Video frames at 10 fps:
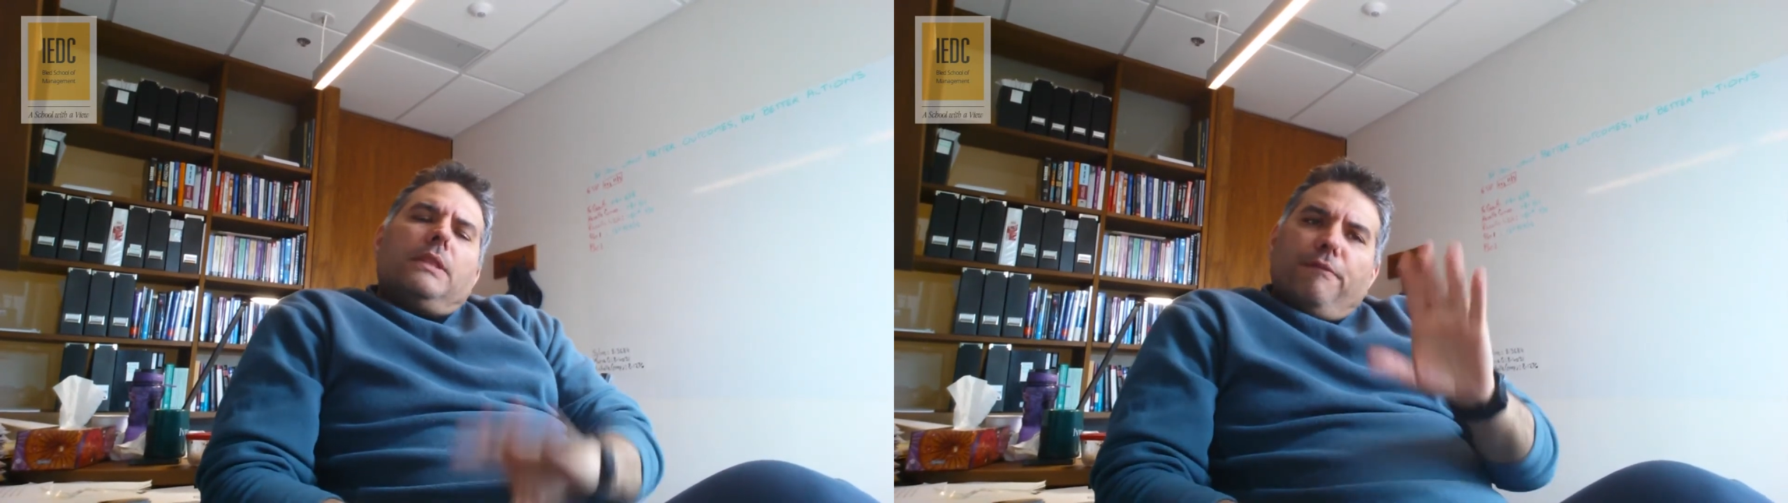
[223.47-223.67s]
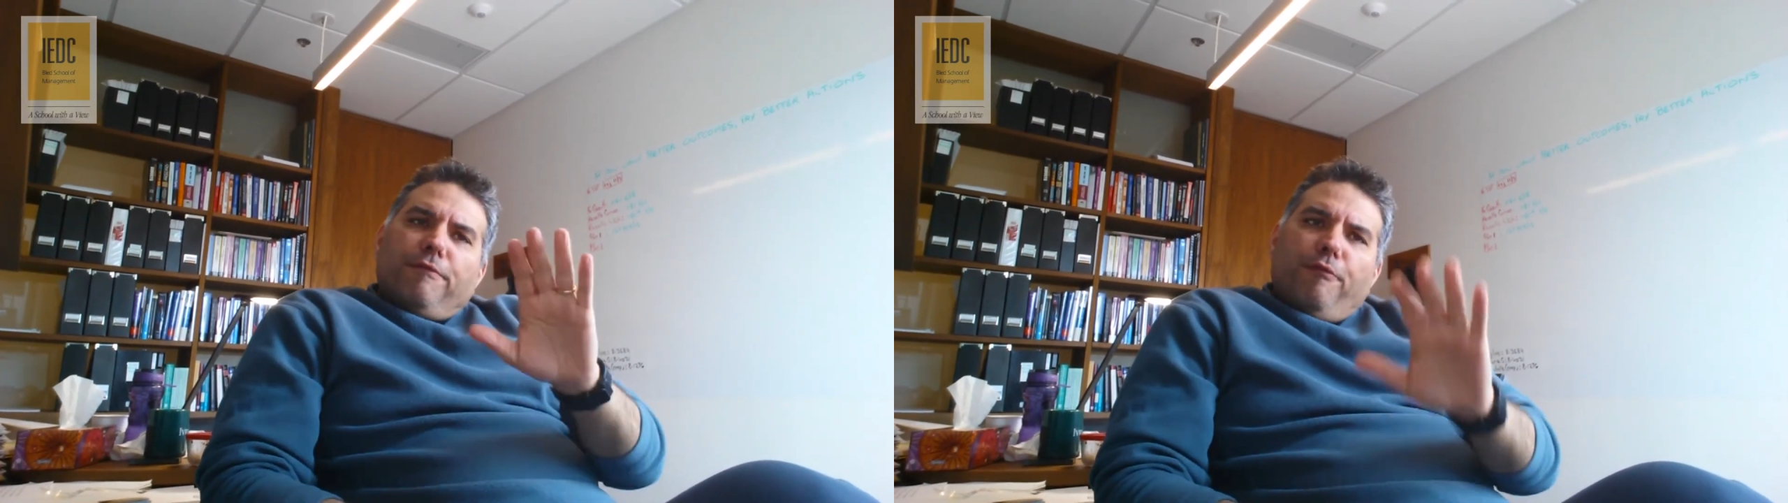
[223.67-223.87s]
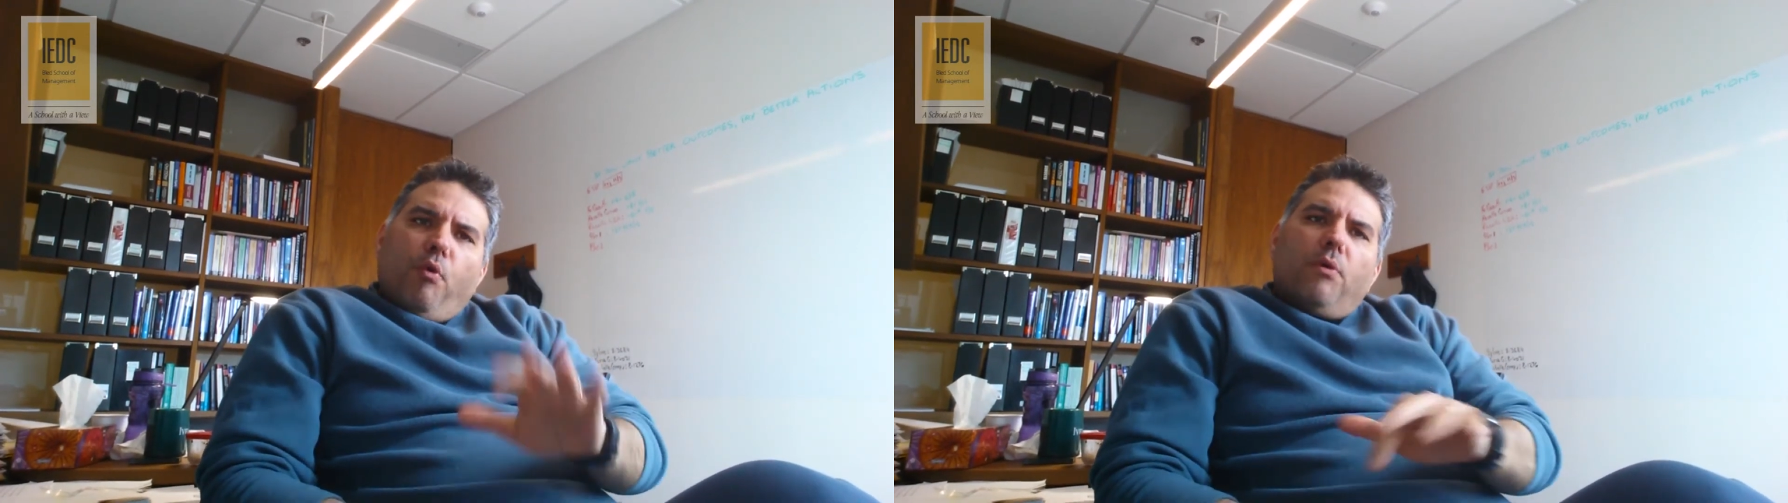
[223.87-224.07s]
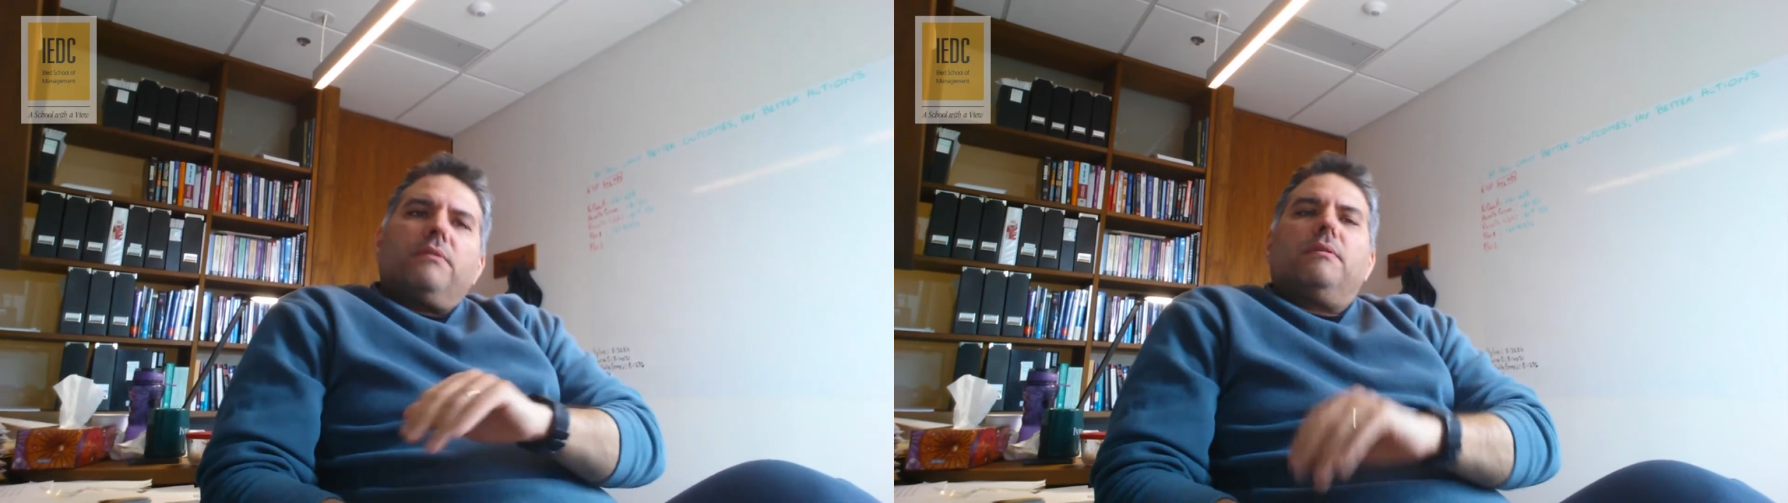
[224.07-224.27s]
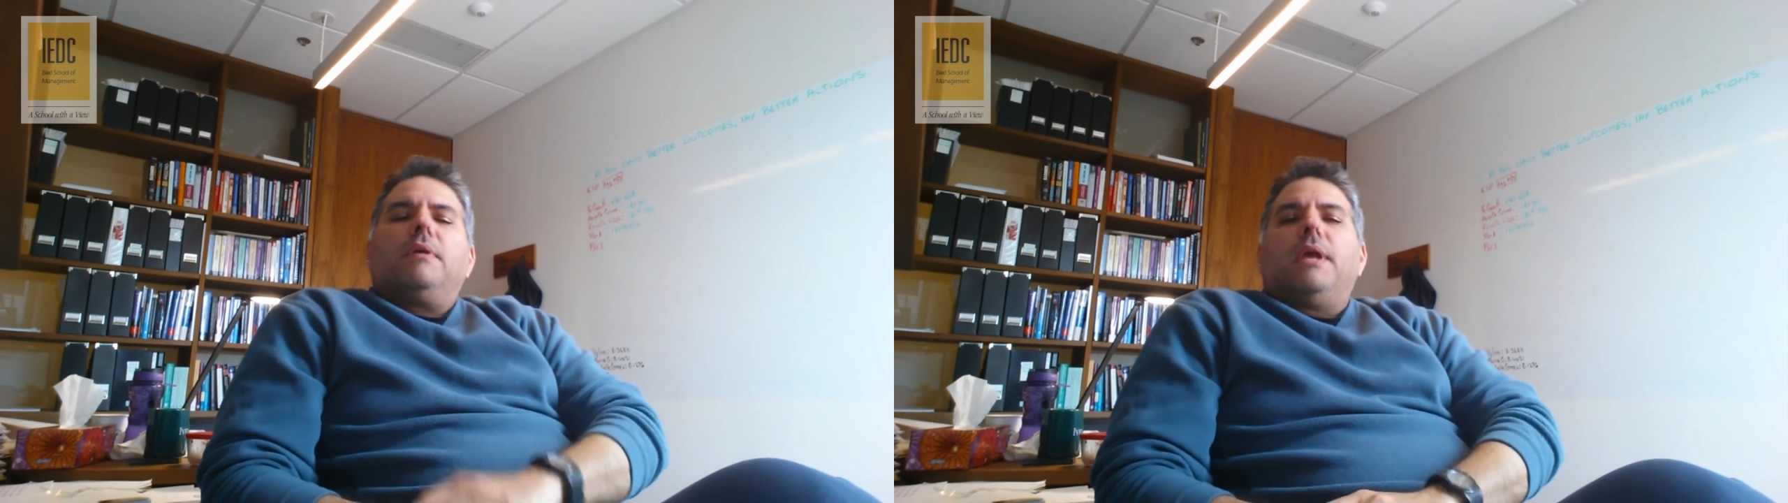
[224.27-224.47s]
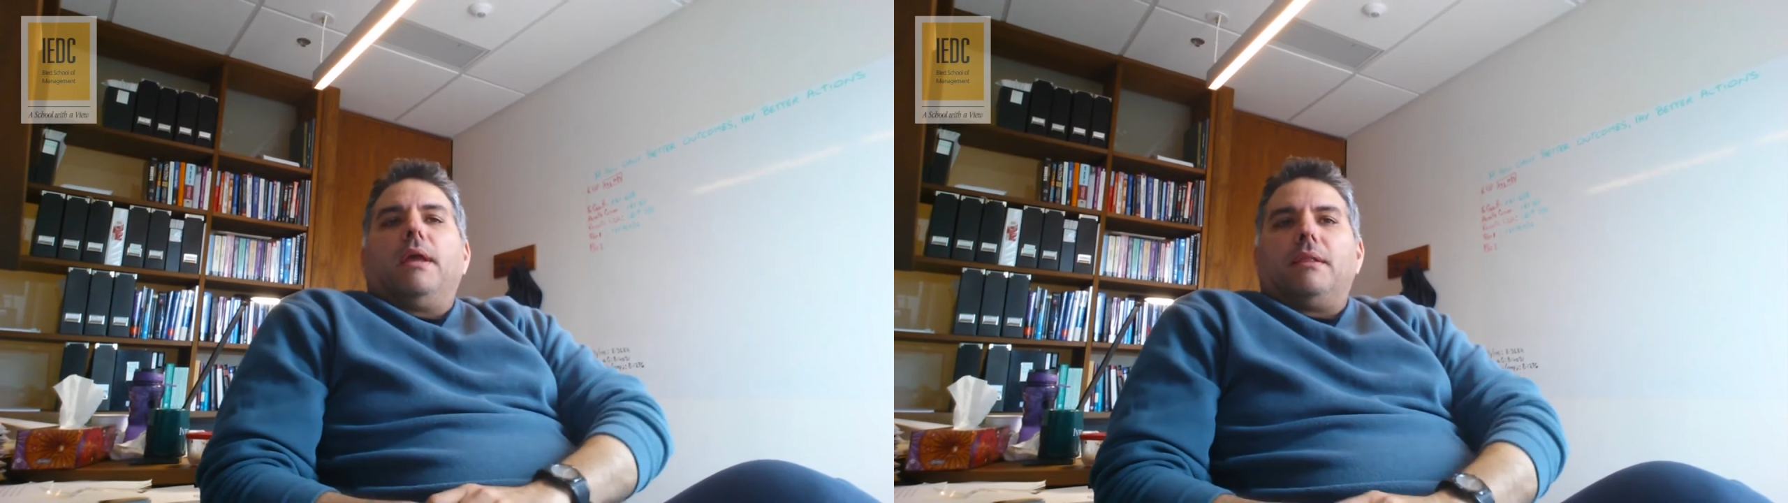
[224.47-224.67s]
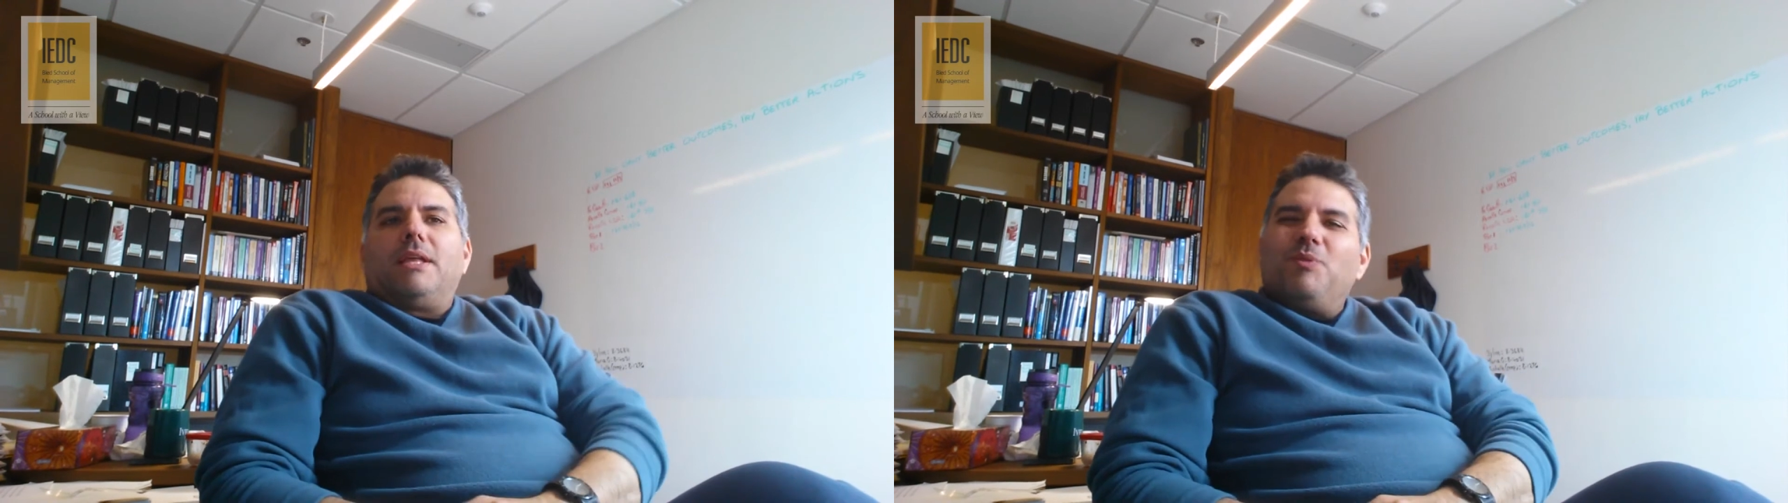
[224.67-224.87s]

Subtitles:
The fourth thing